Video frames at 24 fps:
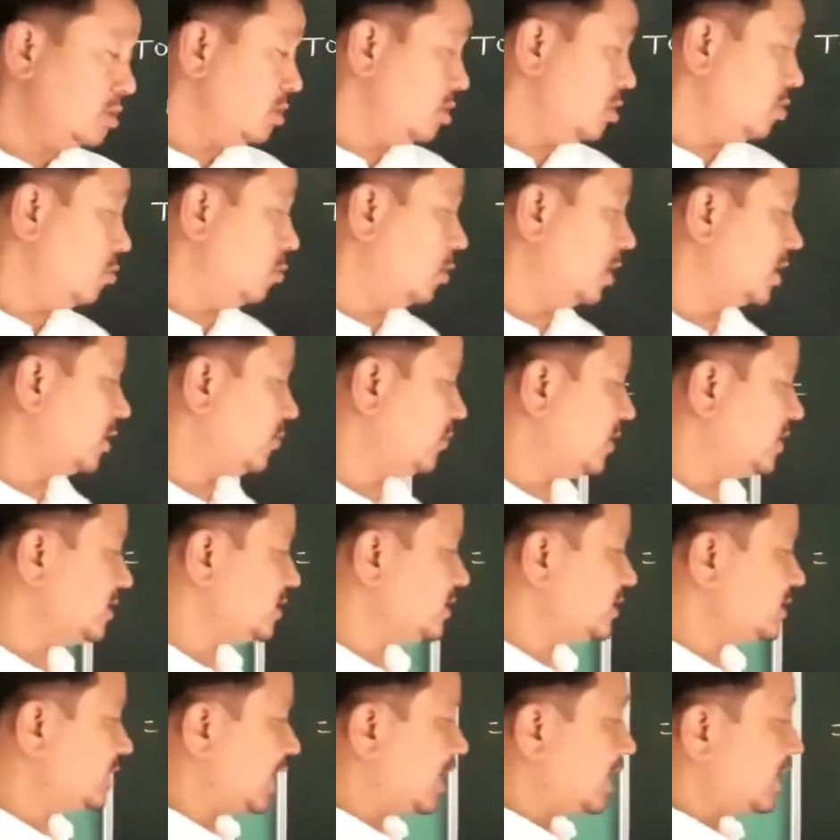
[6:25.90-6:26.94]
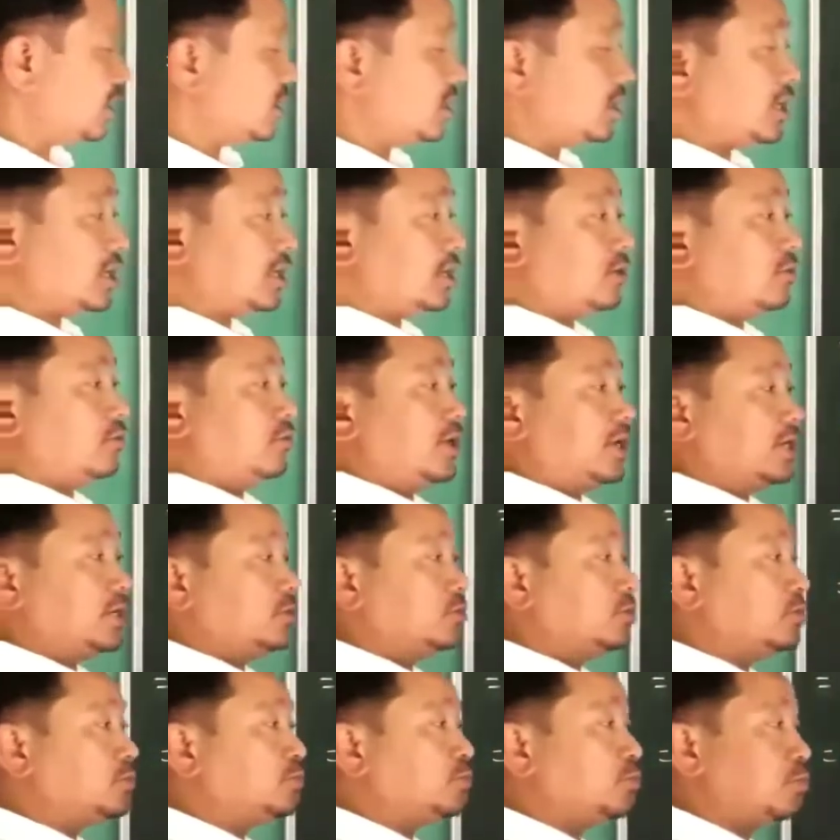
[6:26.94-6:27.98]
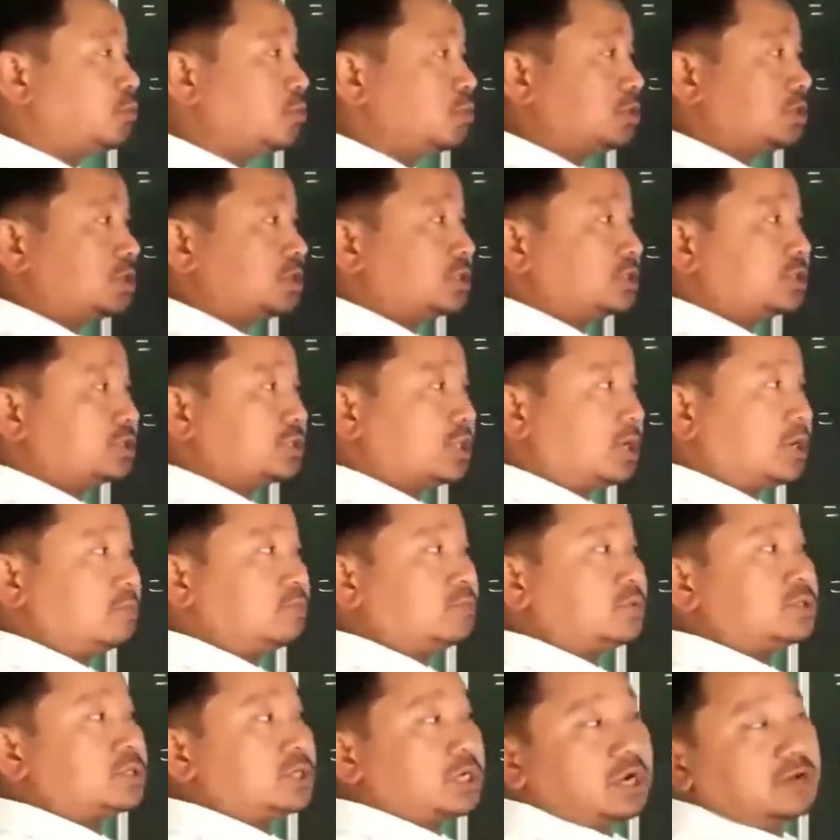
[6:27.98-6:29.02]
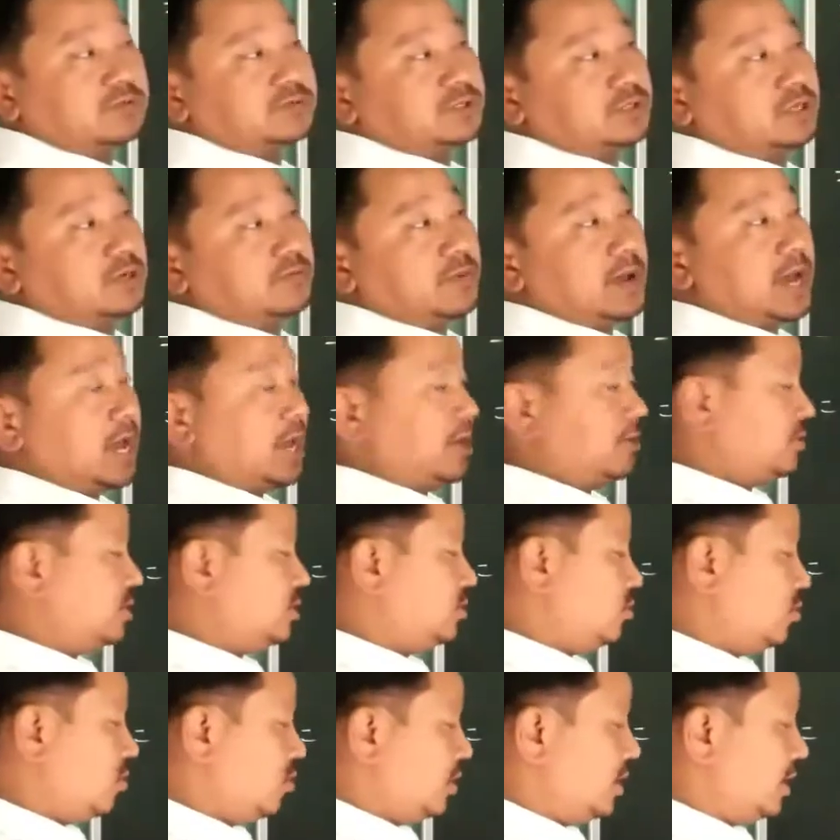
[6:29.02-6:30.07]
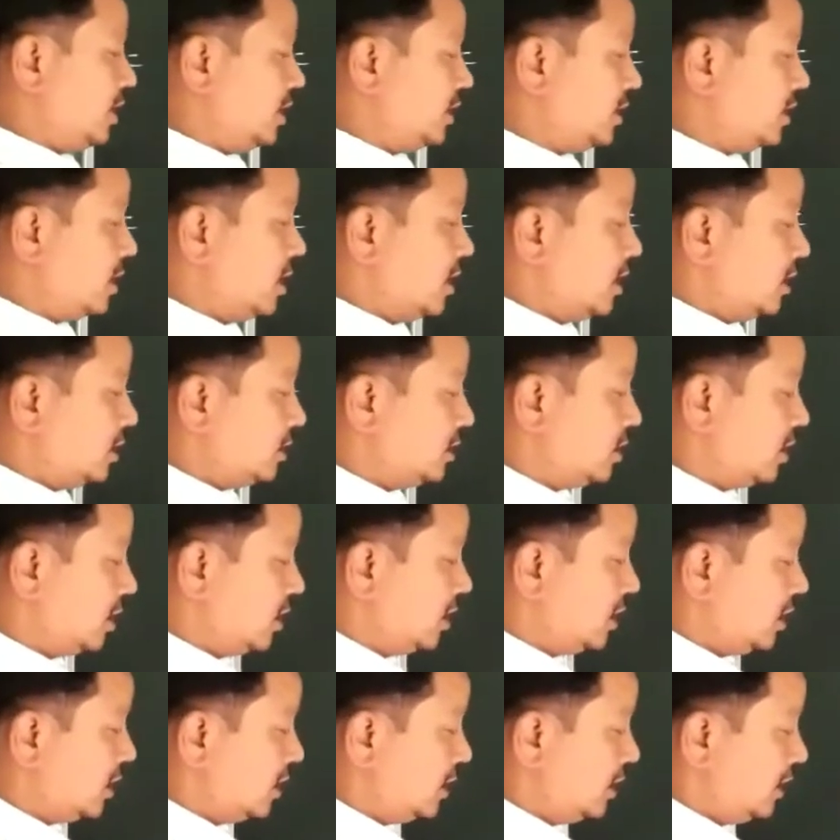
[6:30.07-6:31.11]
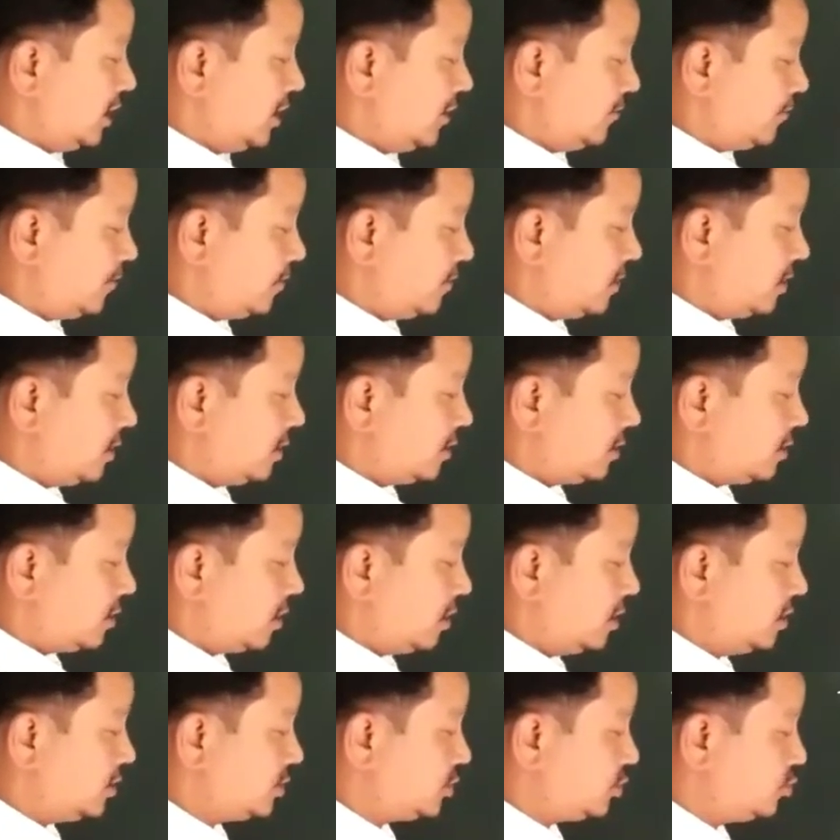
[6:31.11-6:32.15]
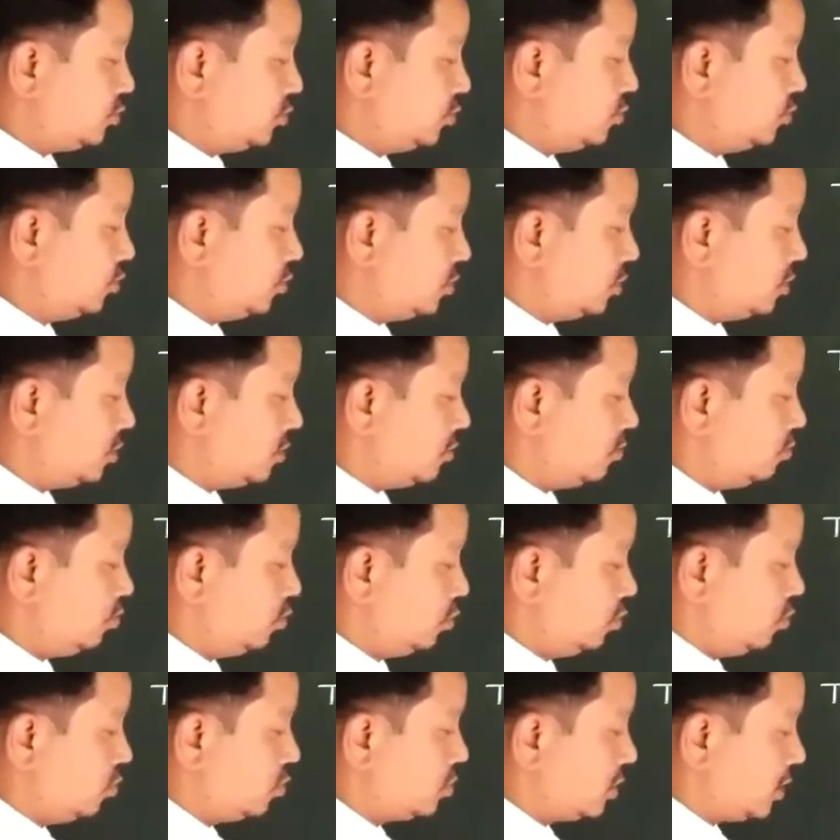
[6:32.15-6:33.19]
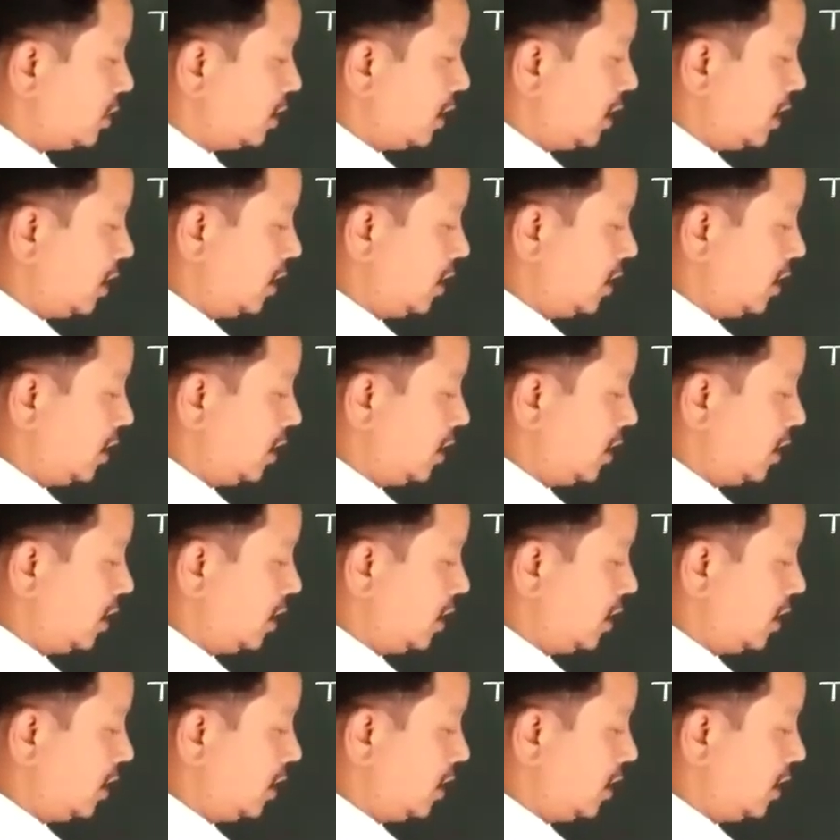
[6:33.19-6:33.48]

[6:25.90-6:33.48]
what happens is that when you put some drops of iodine on it, the leaf turns to brown